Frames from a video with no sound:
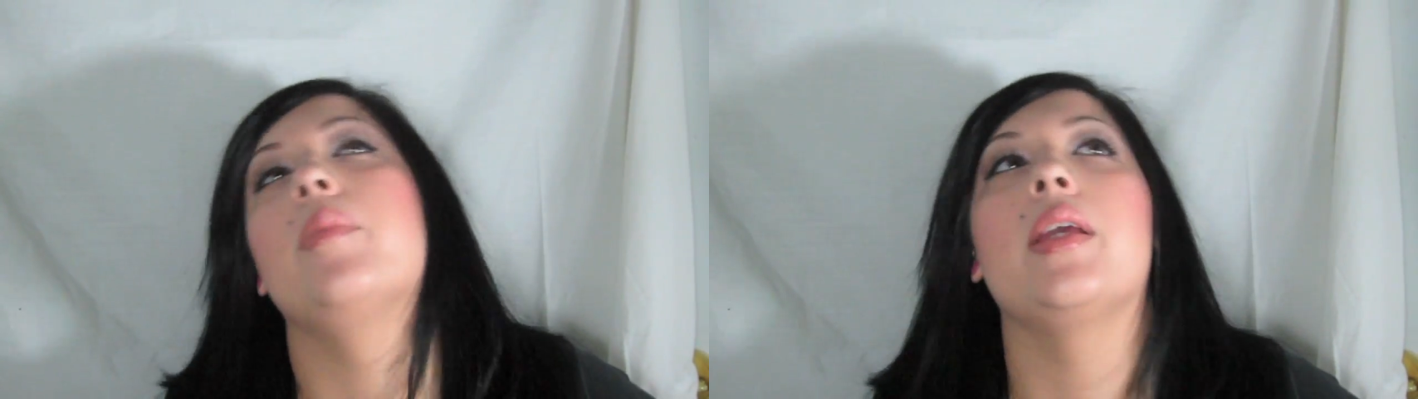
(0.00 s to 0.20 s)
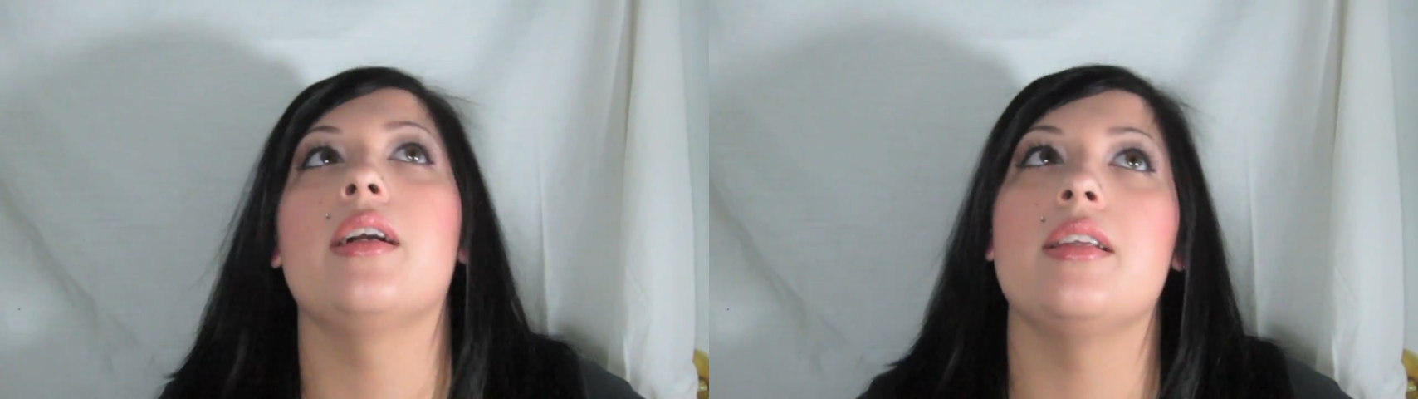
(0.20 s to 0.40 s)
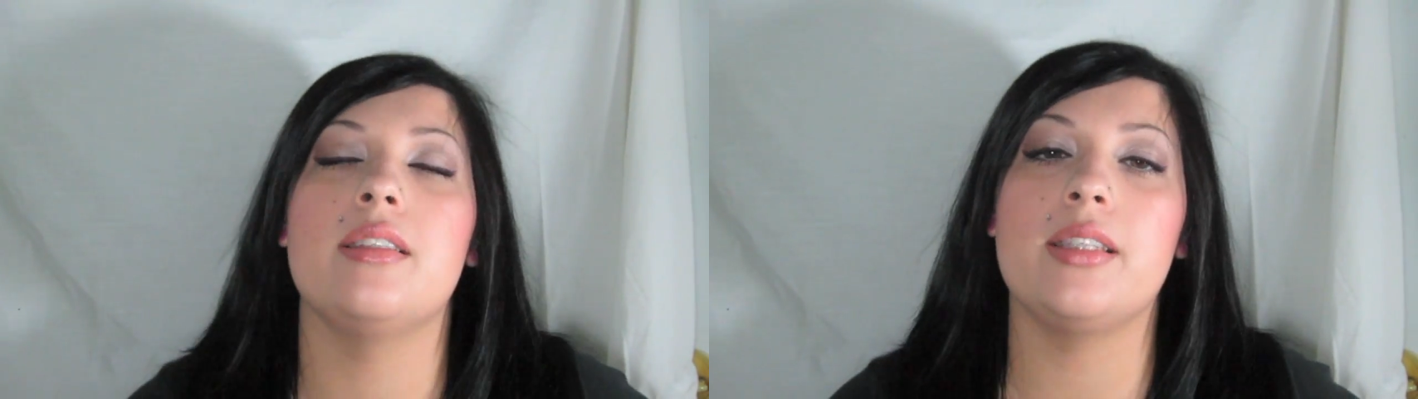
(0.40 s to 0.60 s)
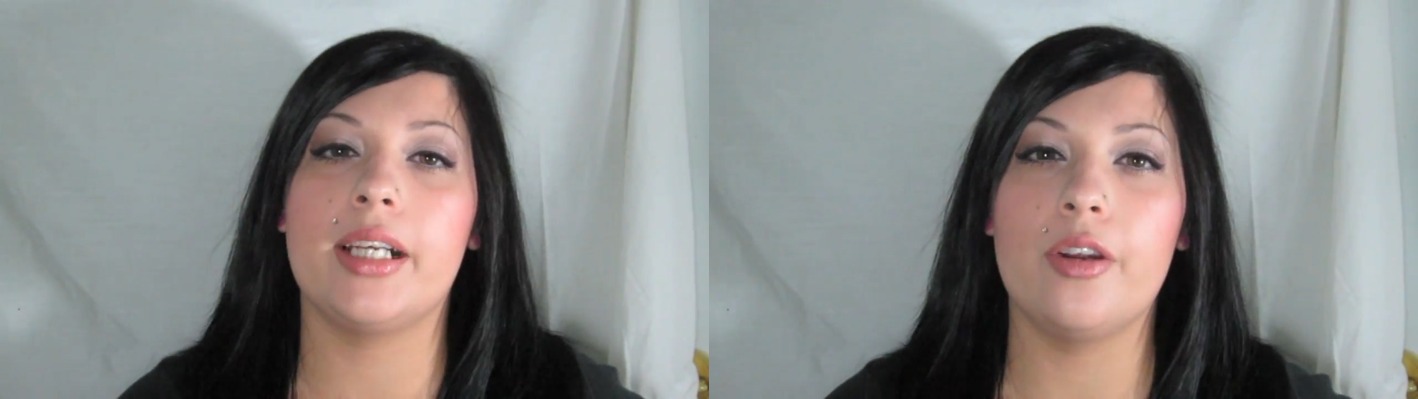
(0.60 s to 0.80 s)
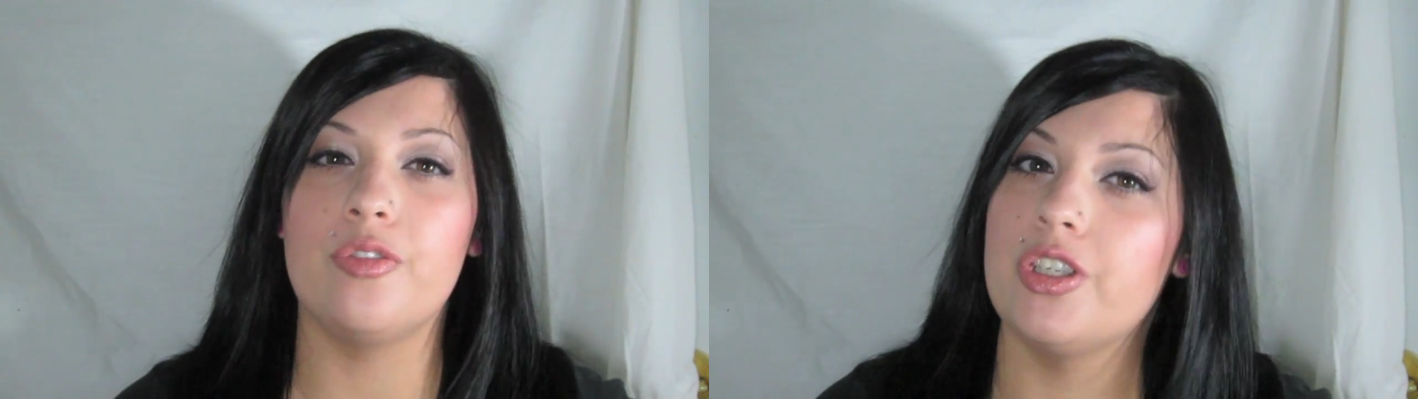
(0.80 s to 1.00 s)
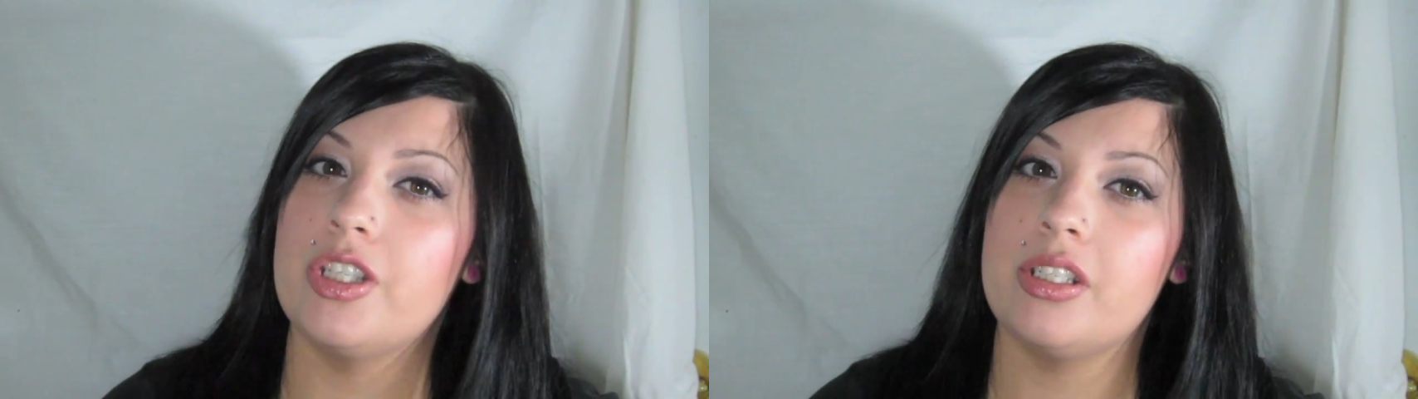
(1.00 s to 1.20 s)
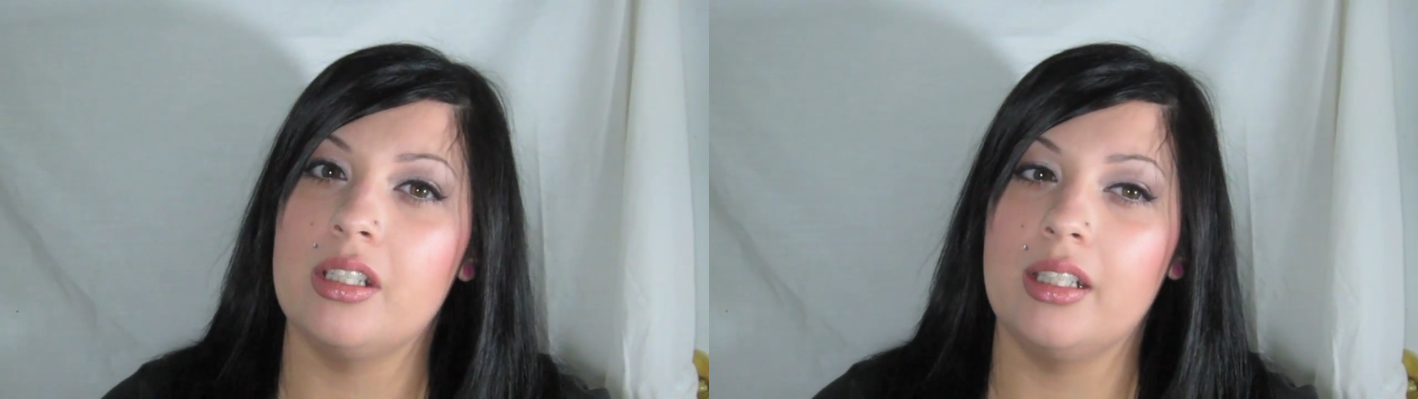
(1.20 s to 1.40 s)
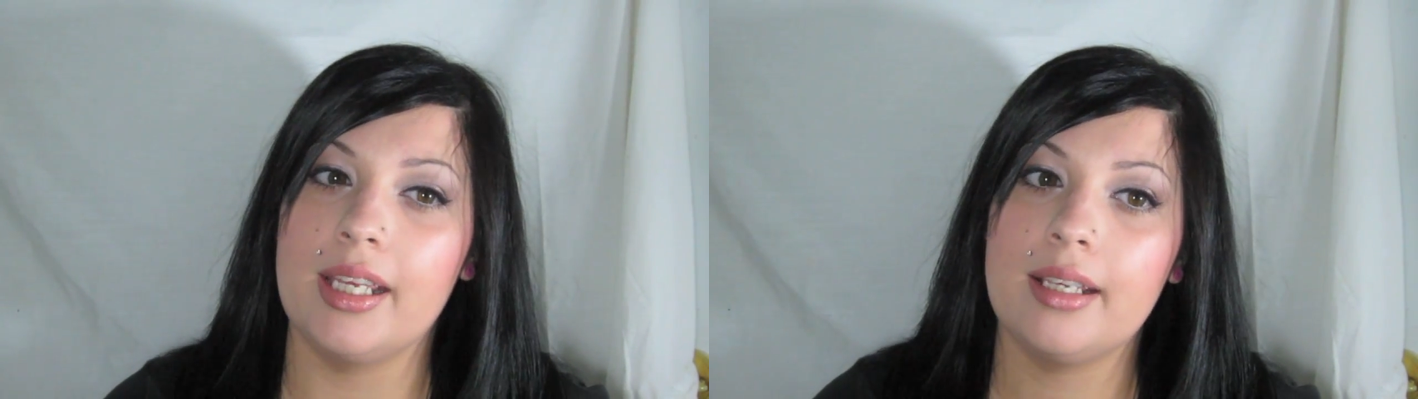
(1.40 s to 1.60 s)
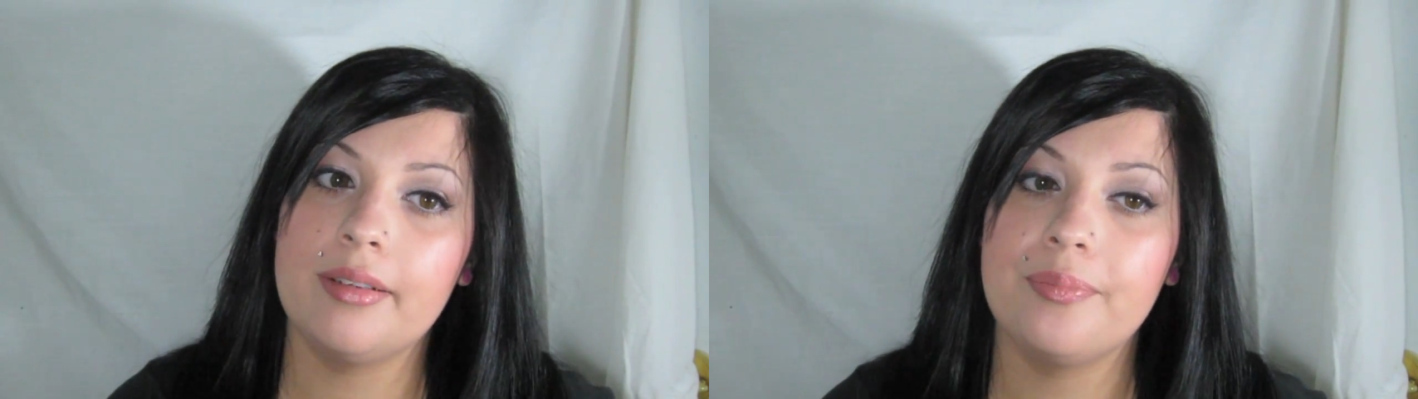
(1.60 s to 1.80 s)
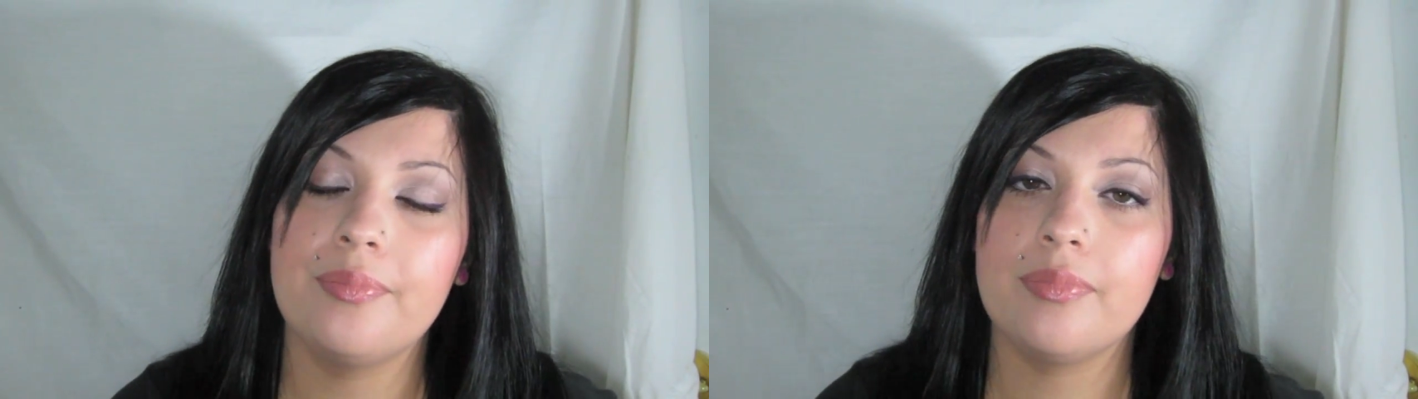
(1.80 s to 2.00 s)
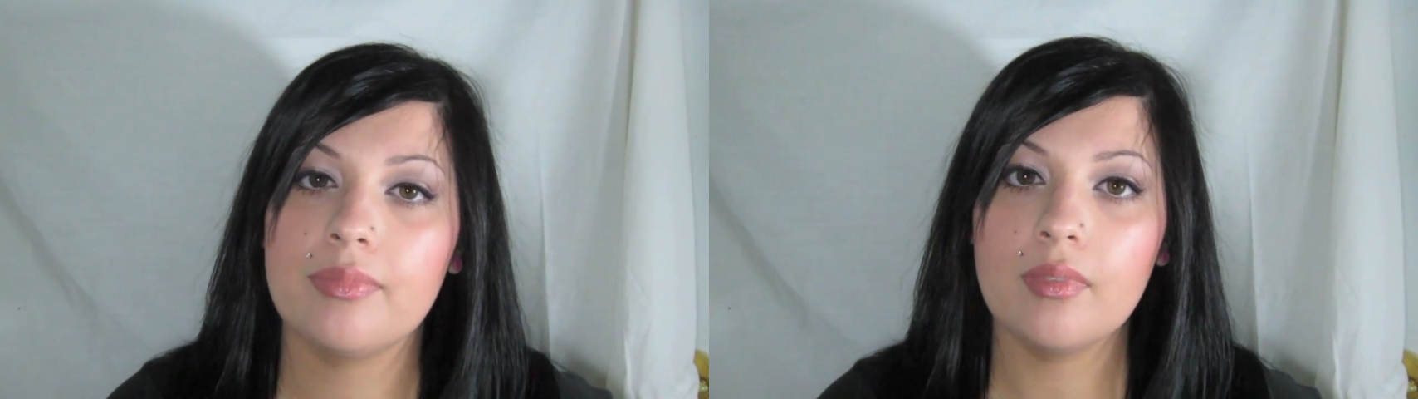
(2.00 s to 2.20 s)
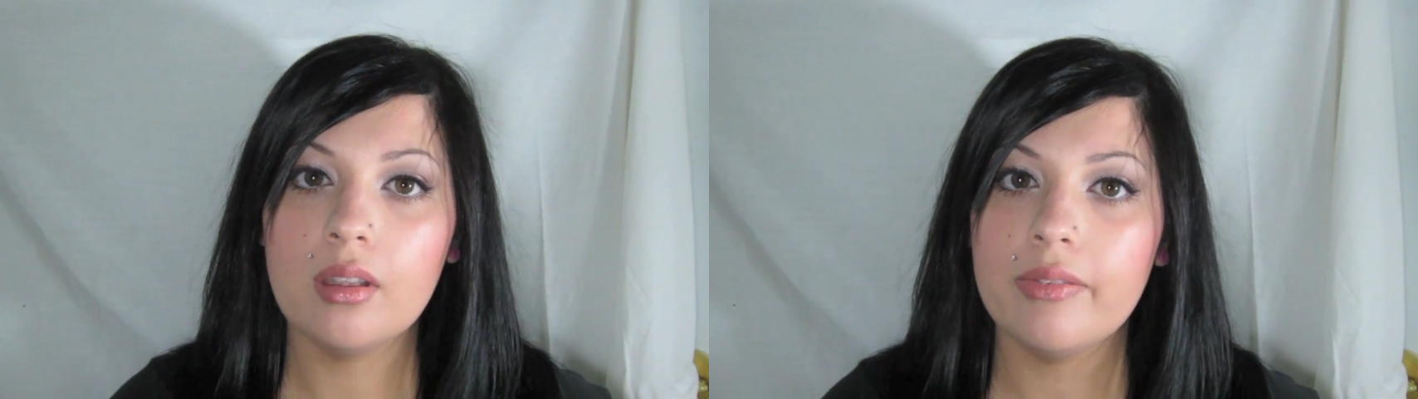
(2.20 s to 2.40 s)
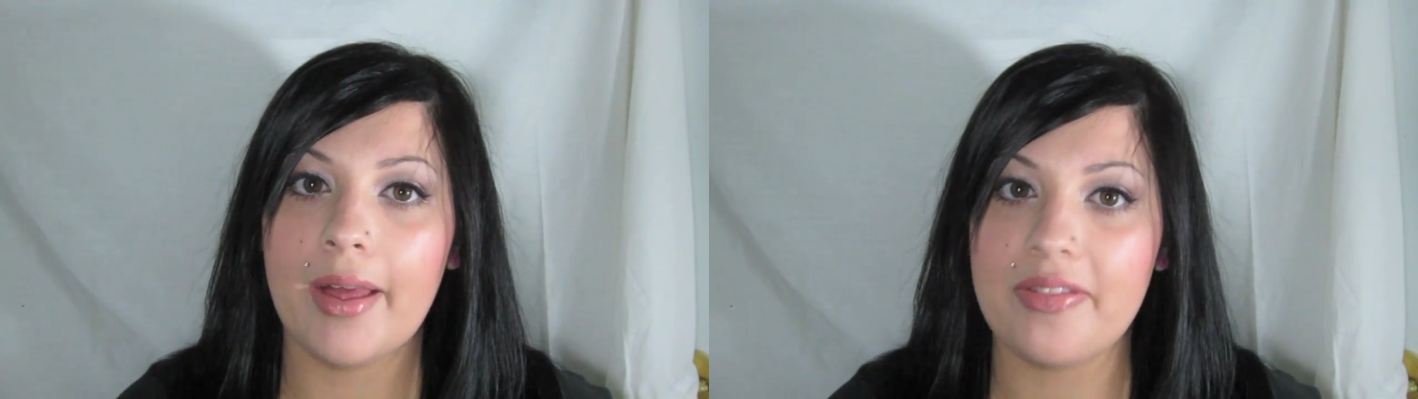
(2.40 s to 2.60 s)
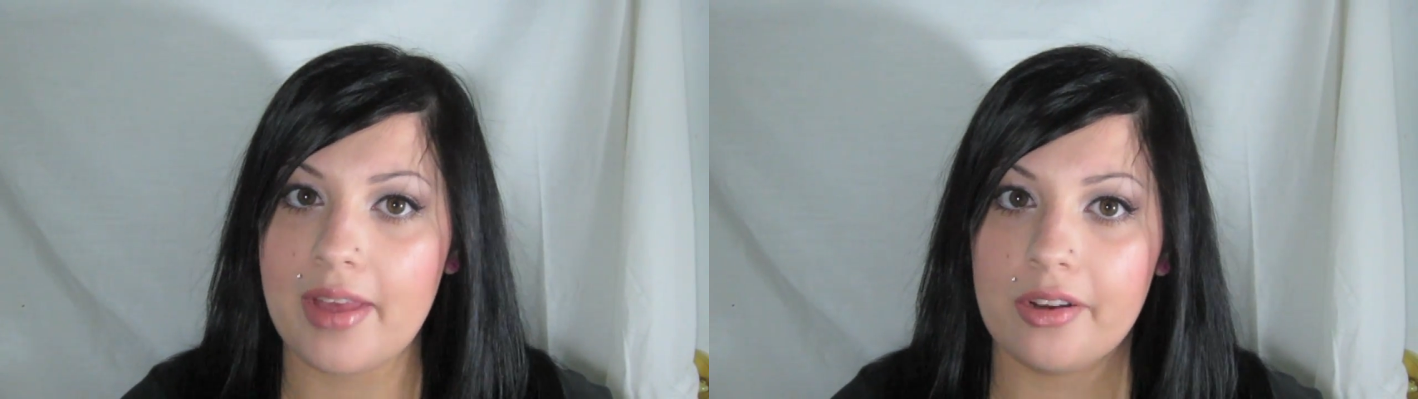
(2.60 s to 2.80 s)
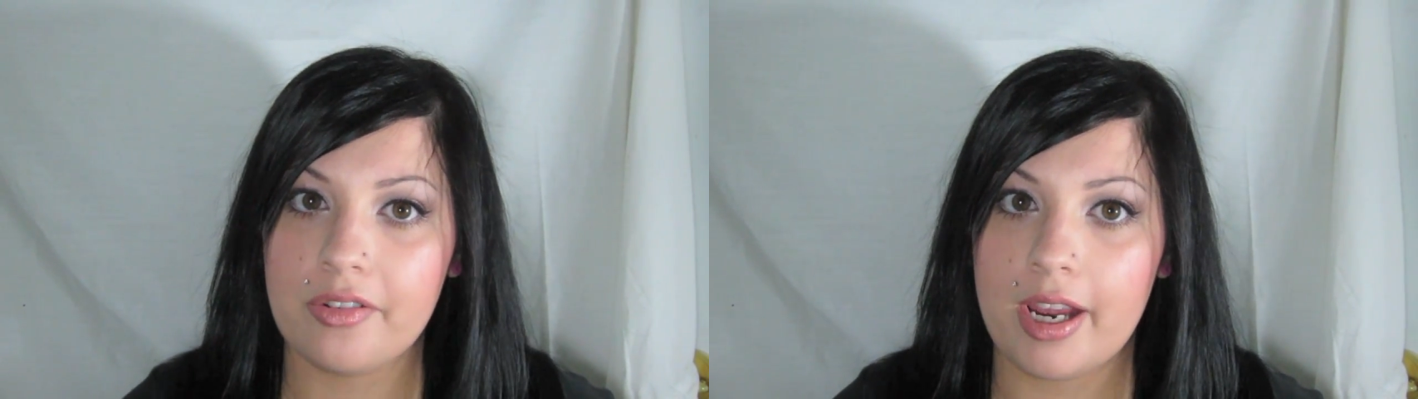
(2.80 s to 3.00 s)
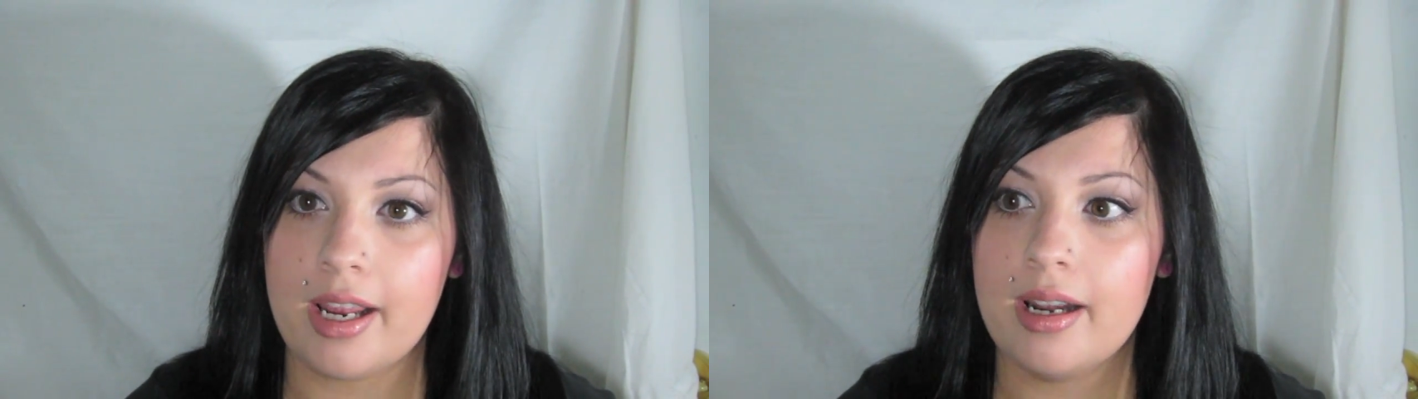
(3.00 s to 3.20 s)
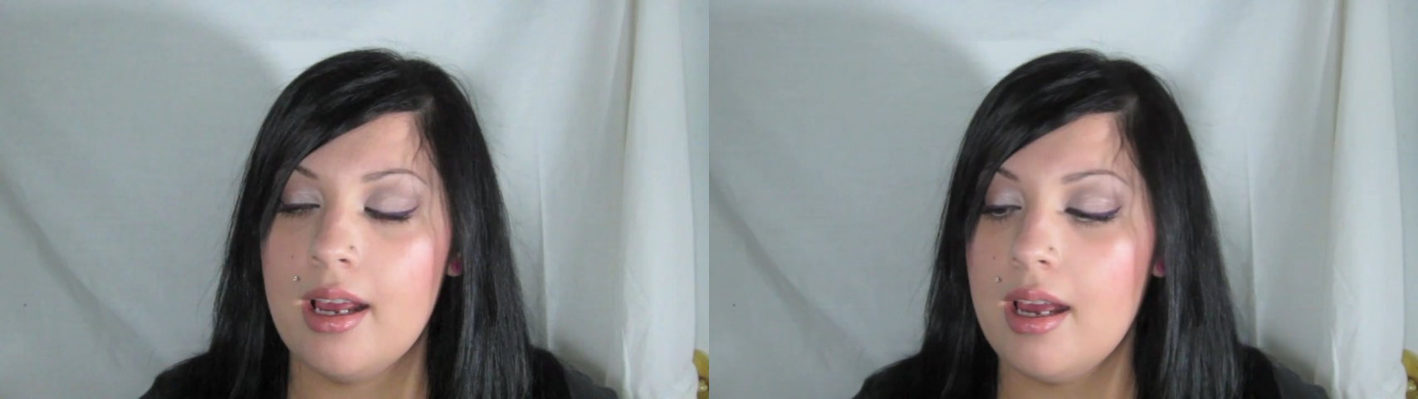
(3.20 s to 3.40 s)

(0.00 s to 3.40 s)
because the coverage isn't like that great.